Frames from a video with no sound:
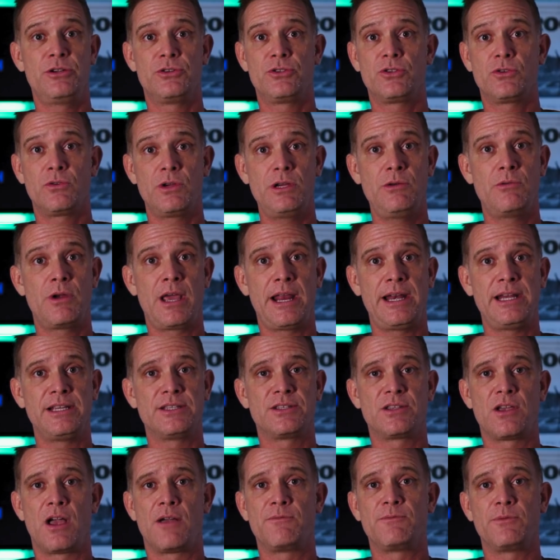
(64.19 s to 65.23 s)
your
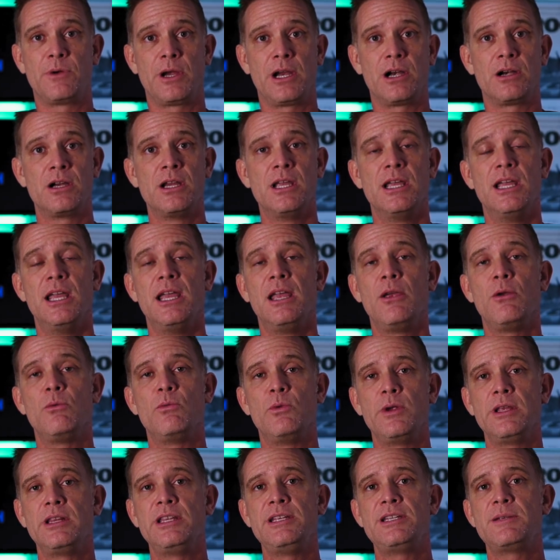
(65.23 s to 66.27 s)
screenwriting software. It
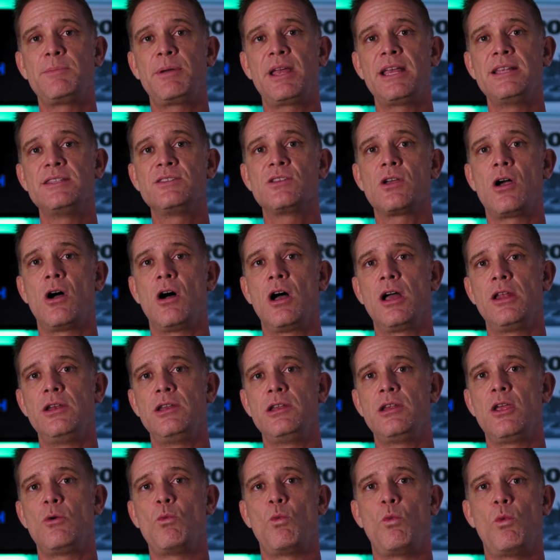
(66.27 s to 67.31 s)
really depends
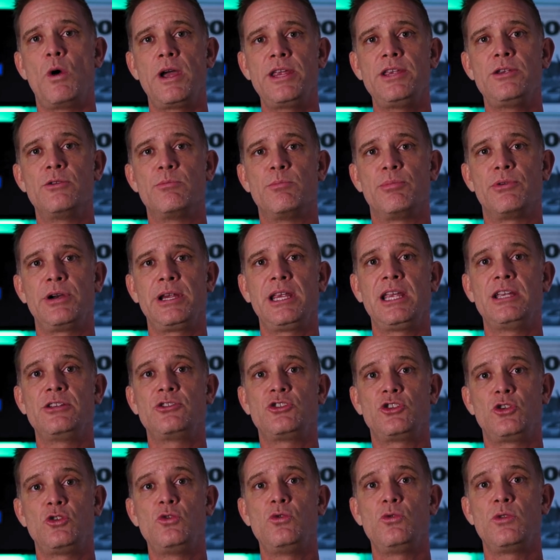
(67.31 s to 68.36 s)
on what you're bringing
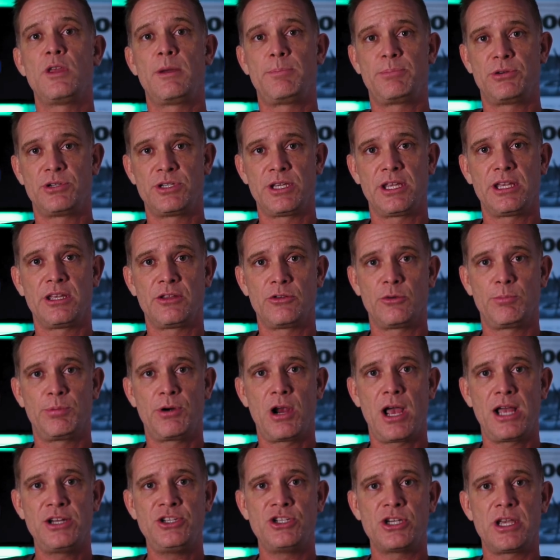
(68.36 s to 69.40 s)
to the particular
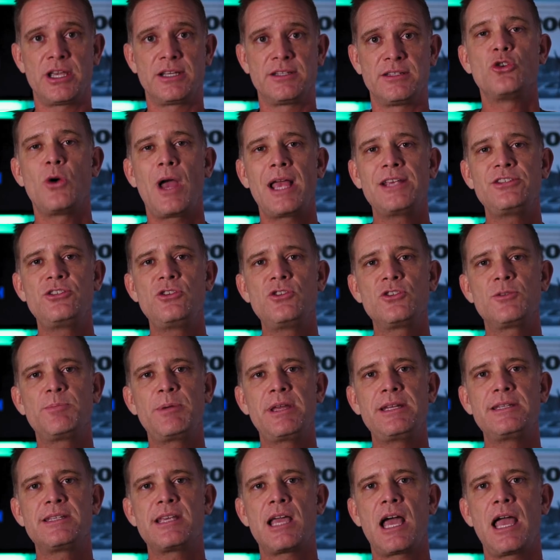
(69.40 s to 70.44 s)
project. So as you
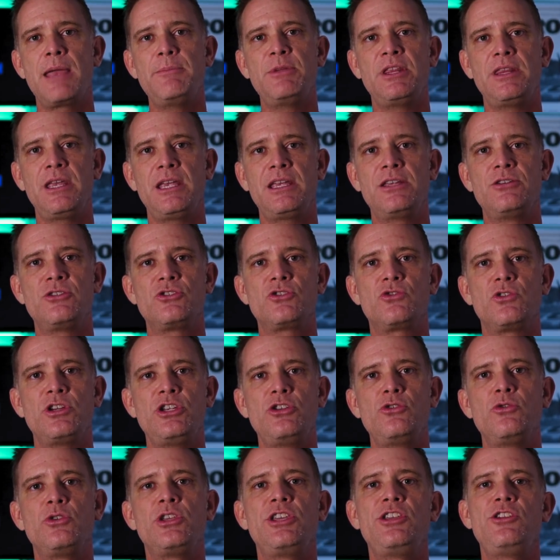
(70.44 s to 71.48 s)
spend time in the industry,
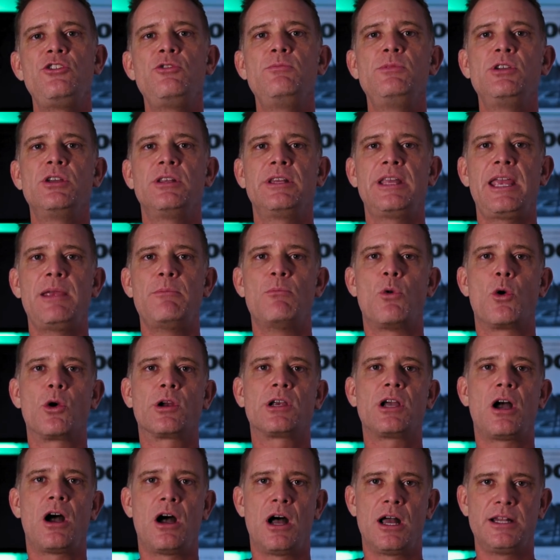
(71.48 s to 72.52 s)
you accumulate more
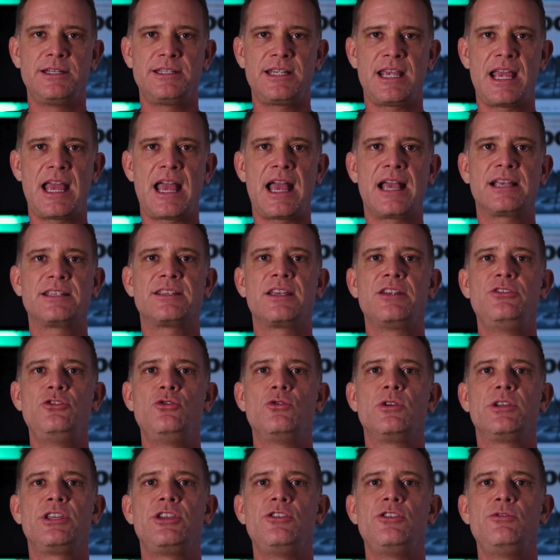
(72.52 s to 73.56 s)
contacts and
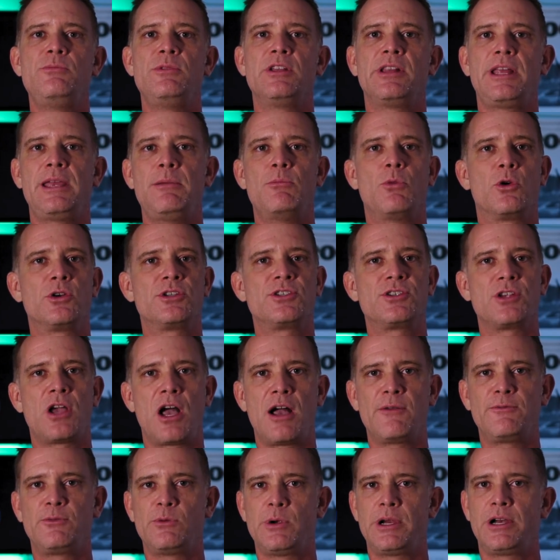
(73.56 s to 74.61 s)
you accumulate more
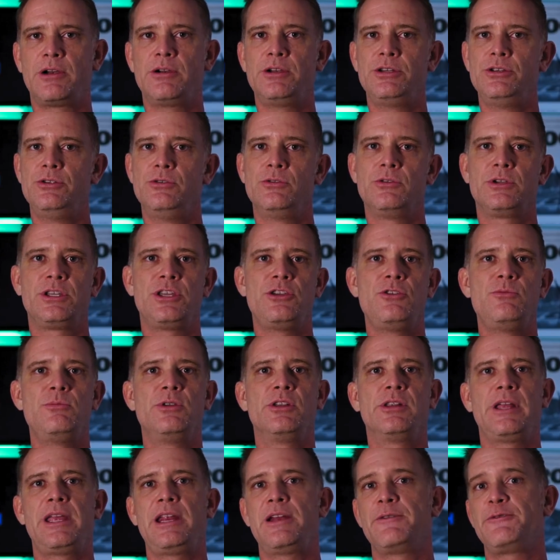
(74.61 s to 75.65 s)
software and you
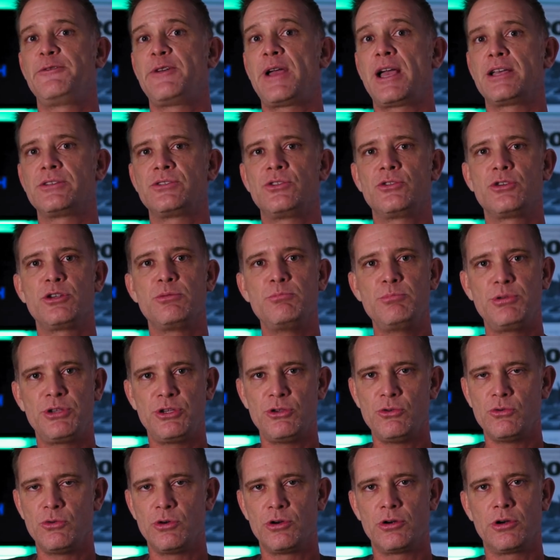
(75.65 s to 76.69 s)
accumulate a faster
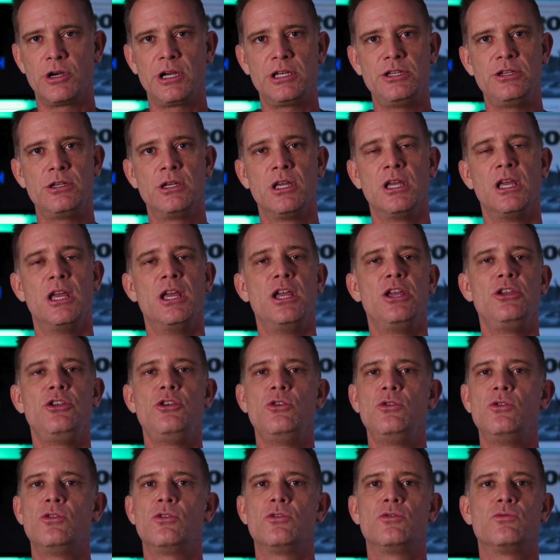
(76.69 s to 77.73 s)
computer, and
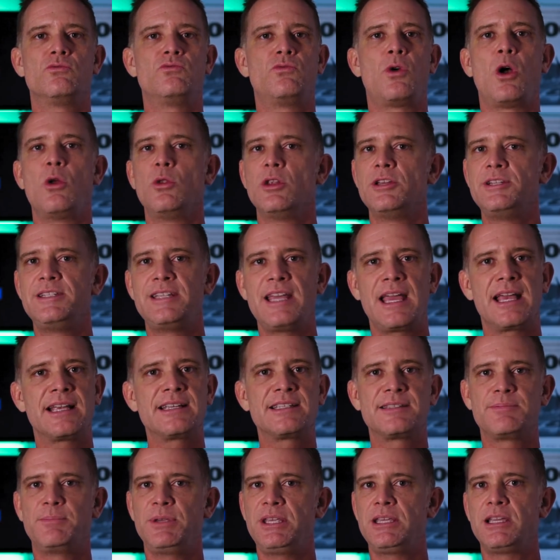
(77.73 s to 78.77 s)
your
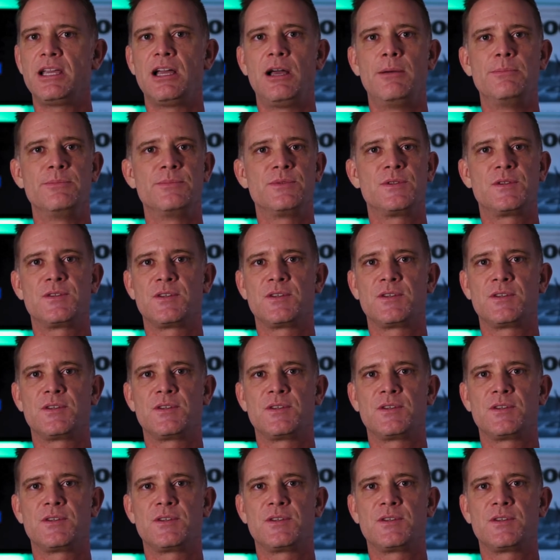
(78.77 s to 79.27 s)
Rolodex becomes